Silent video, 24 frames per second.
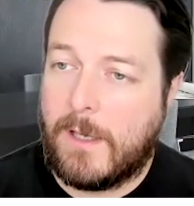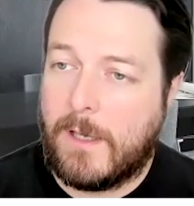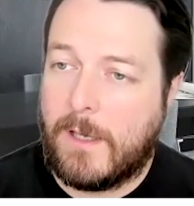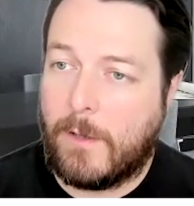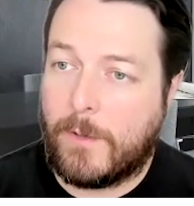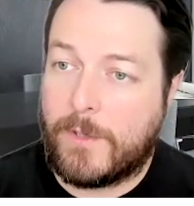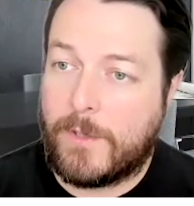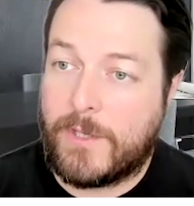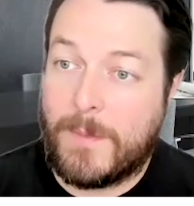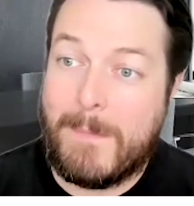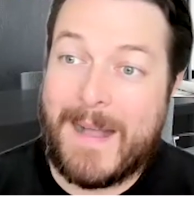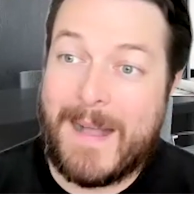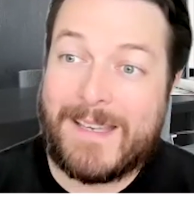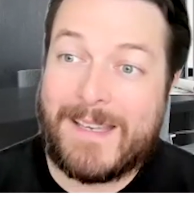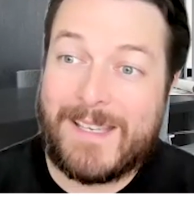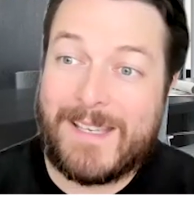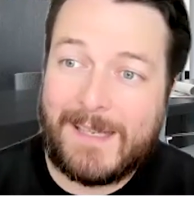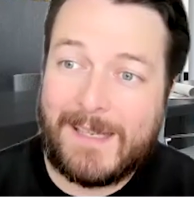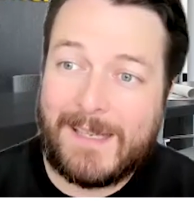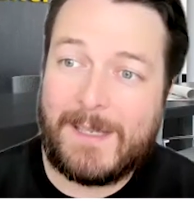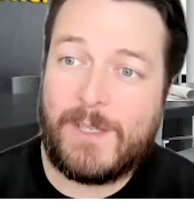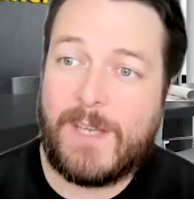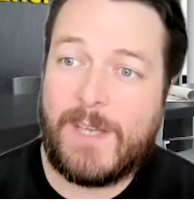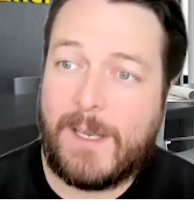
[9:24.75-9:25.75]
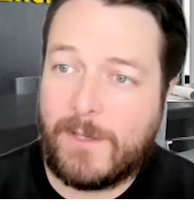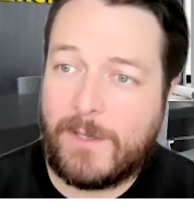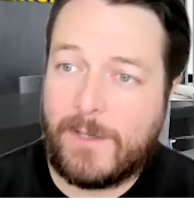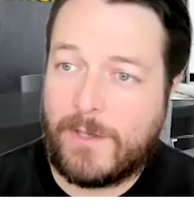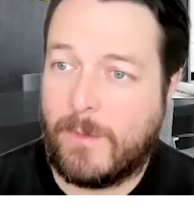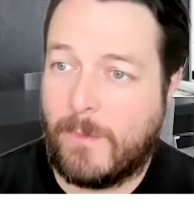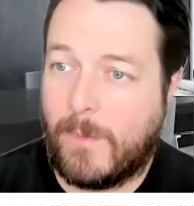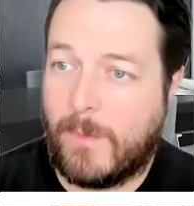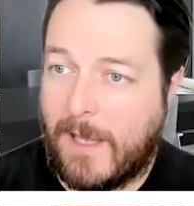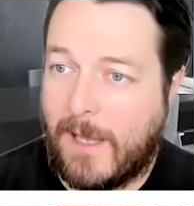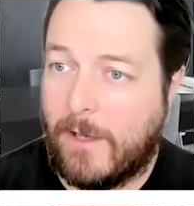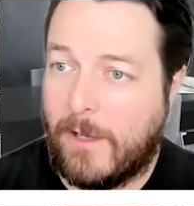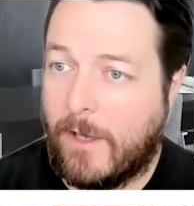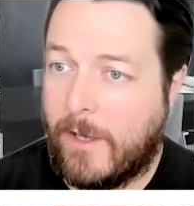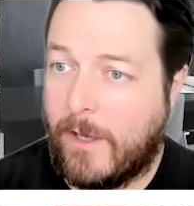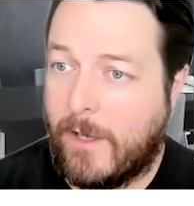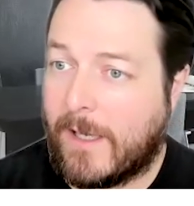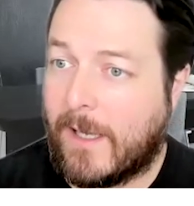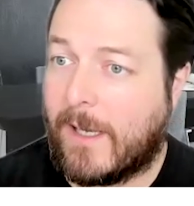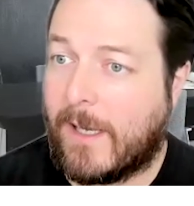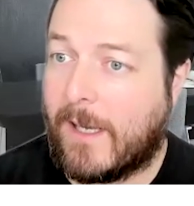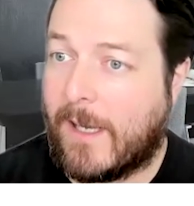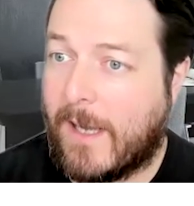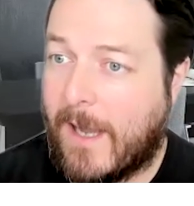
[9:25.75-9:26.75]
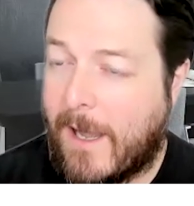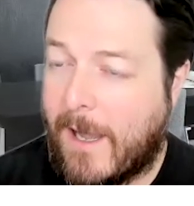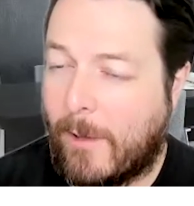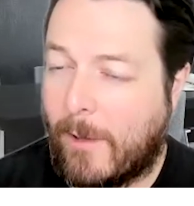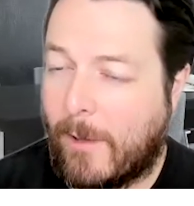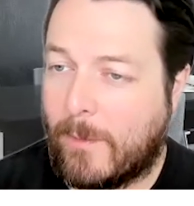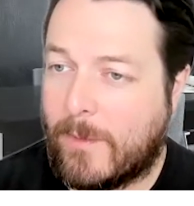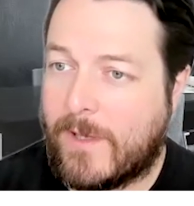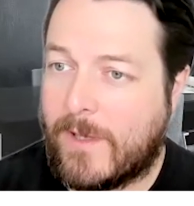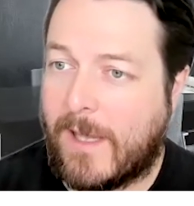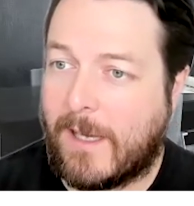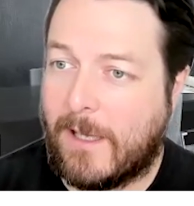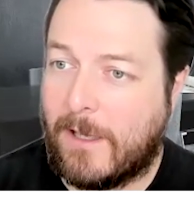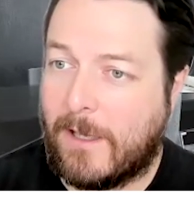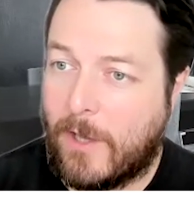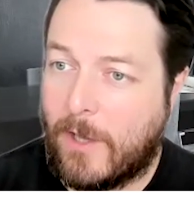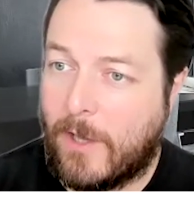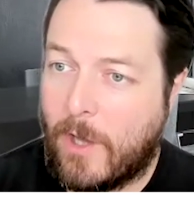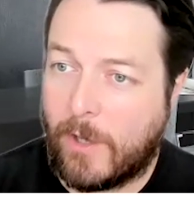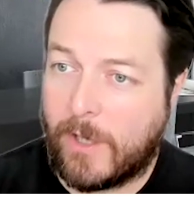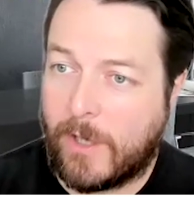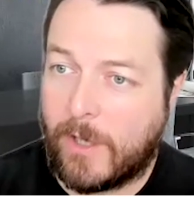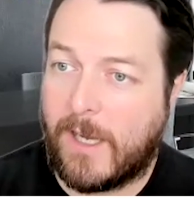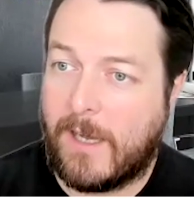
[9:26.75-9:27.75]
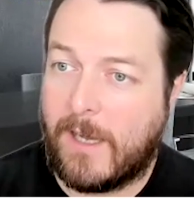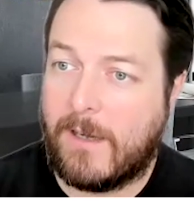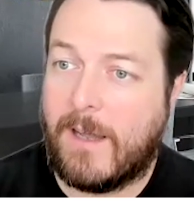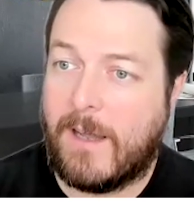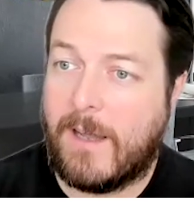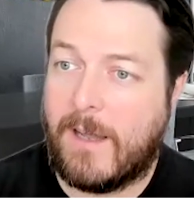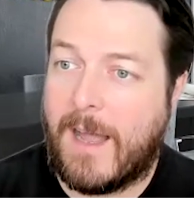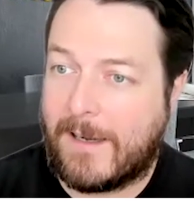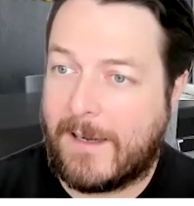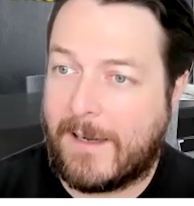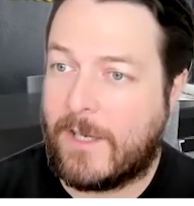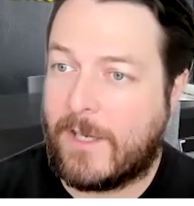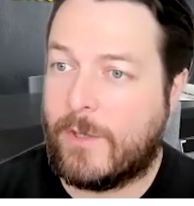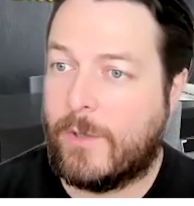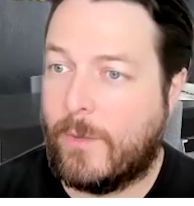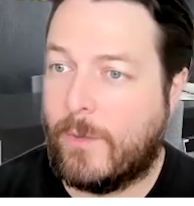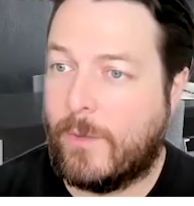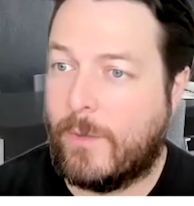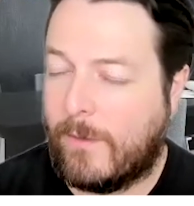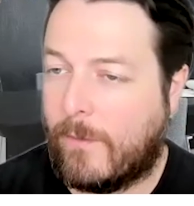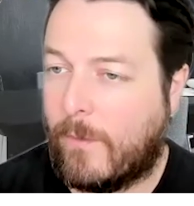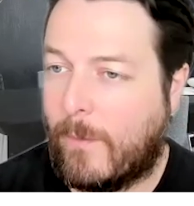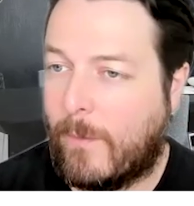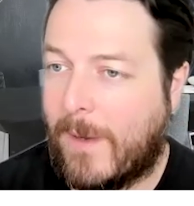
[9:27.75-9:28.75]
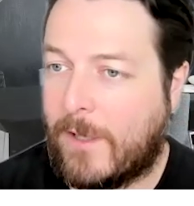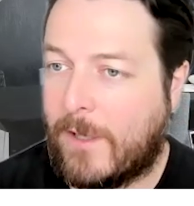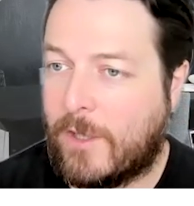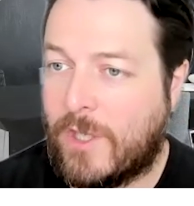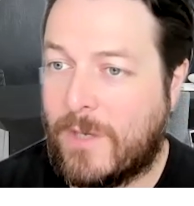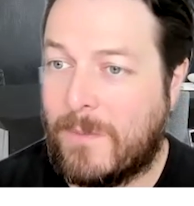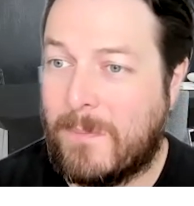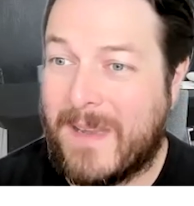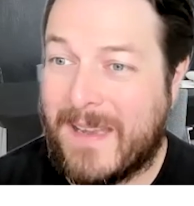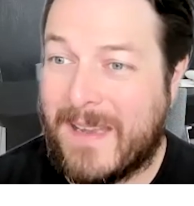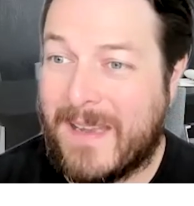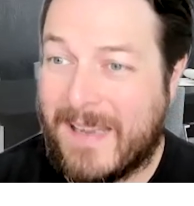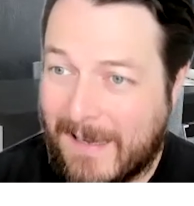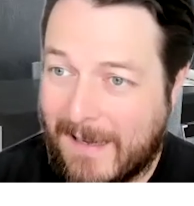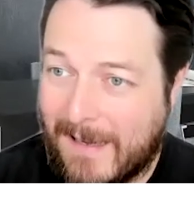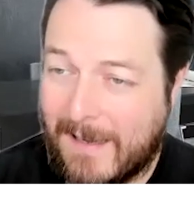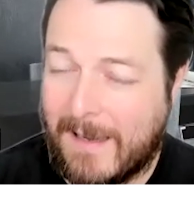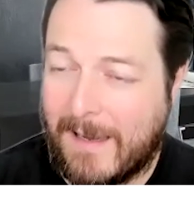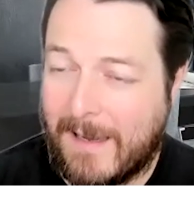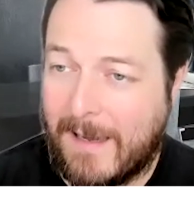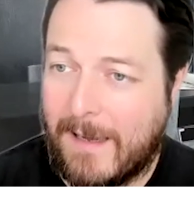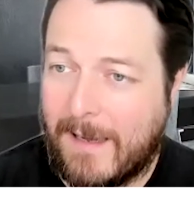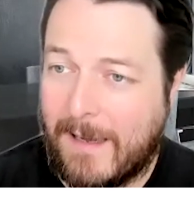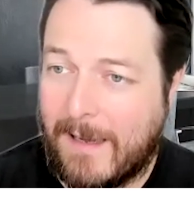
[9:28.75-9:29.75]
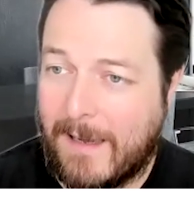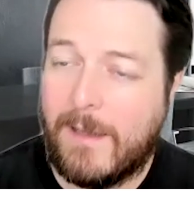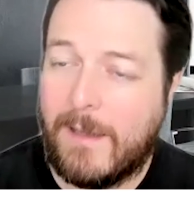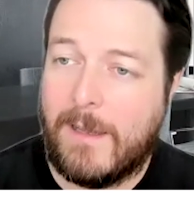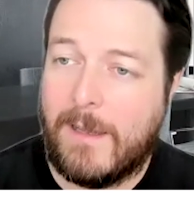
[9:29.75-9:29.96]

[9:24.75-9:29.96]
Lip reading: It automatically sets up their learning account. They can log in, access all the information immediately,